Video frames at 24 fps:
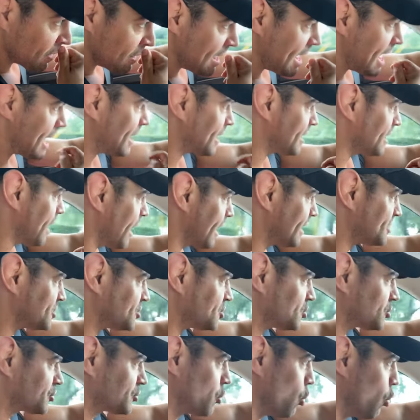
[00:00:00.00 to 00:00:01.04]
Had a nice
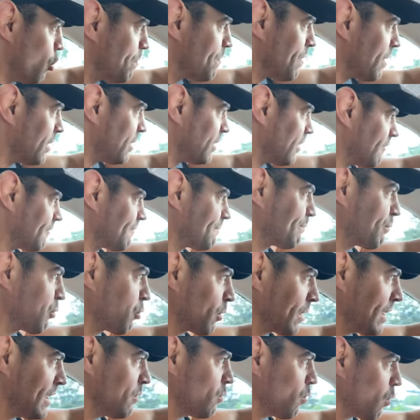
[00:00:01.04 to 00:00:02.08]
scoop of
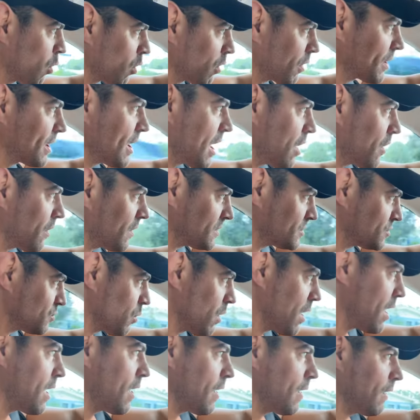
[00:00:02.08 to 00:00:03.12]
pre-workout as
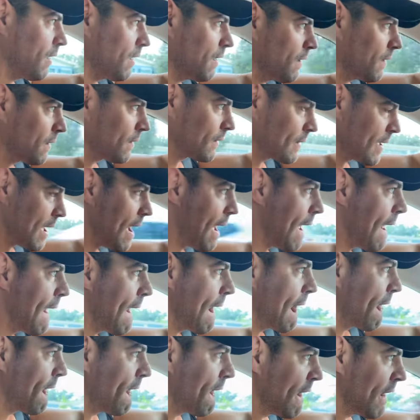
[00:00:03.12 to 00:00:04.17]
well, okay?
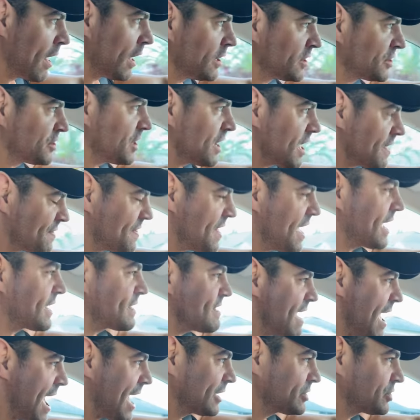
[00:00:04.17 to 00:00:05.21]
So you think
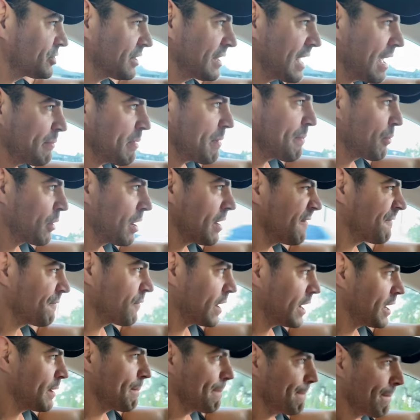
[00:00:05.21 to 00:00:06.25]
naturally I'd be pretty
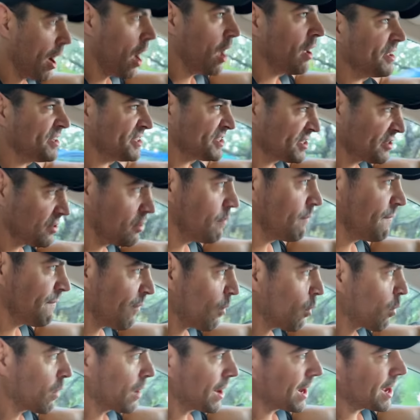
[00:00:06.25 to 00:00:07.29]
freaking buzzed,
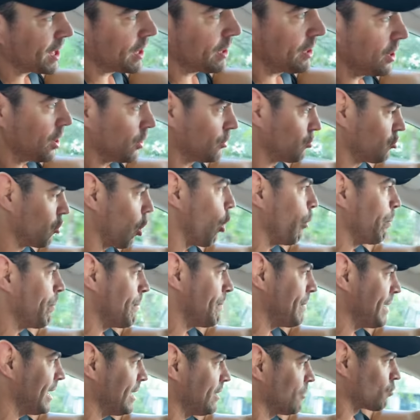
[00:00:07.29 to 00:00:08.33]
euphoric,
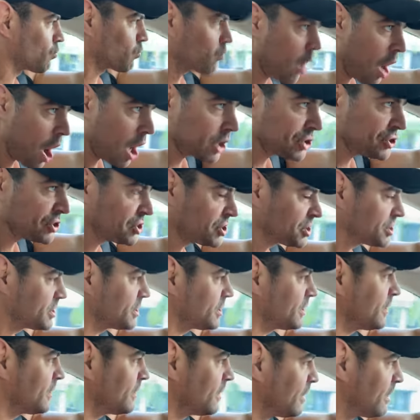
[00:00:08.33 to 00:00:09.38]
dopamine rush,
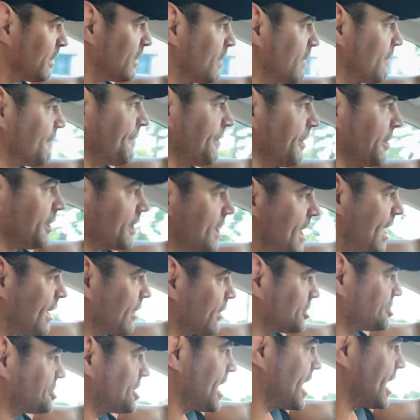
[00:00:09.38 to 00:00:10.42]
feeling
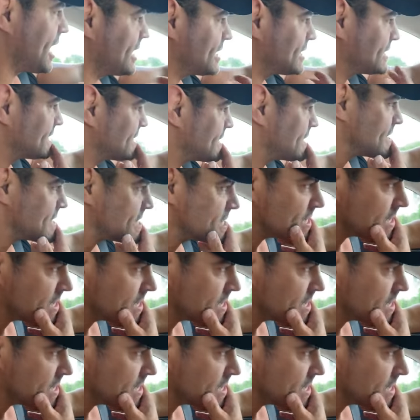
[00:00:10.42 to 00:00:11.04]
energized.